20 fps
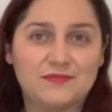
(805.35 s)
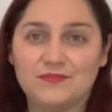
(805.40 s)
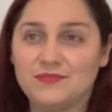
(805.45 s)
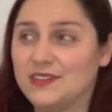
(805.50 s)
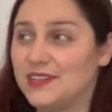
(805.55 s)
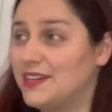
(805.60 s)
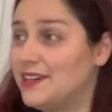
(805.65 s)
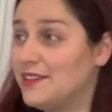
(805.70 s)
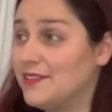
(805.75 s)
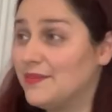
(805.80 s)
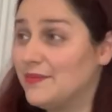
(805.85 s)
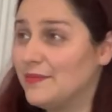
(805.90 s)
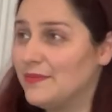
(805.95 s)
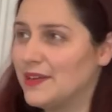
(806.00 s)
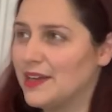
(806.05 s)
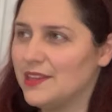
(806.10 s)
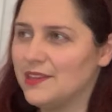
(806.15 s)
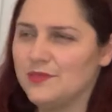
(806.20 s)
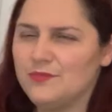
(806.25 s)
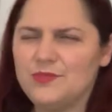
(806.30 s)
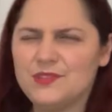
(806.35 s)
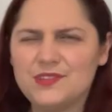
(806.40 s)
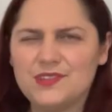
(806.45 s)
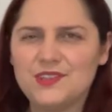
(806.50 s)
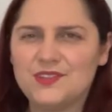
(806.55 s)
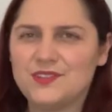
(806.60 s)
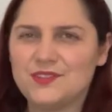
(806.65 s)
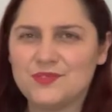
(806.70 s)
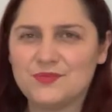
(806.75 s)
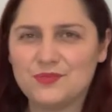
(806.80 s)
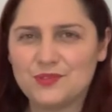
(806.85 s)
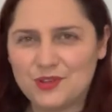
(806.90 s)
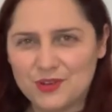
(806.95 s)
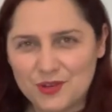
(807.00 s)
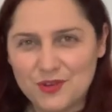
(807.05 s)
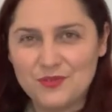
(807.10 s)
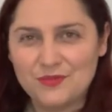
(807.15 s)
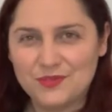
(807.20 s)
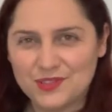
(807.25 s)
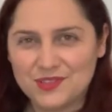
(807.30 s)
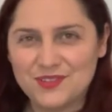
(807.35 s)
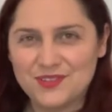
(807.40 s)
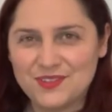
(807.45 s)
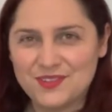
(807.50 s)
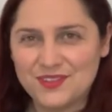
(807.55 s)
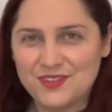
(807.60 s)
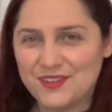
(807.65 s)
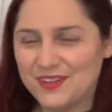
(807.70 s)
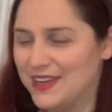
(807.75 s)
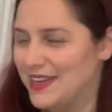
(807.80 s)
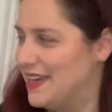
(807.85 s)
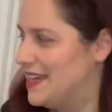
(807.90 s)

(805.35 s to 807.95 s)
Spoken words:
Da-da-dum, and the musicians would know what to do.